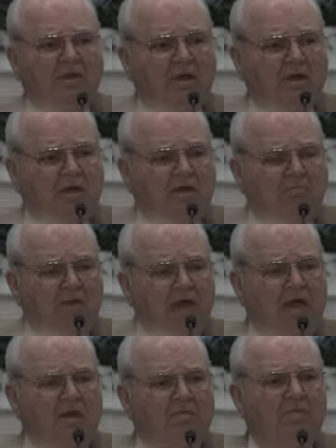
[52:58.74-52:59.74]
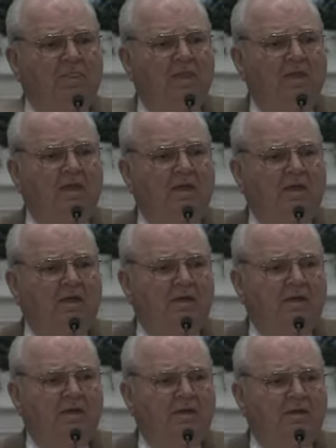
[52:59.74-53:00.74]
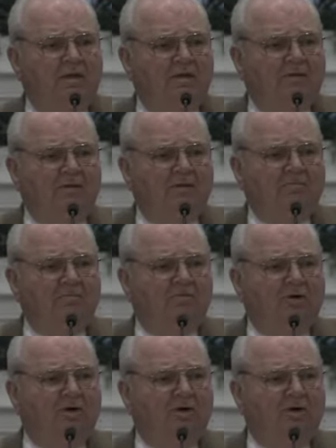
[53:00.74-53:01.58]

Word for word: Amen. amen. And as the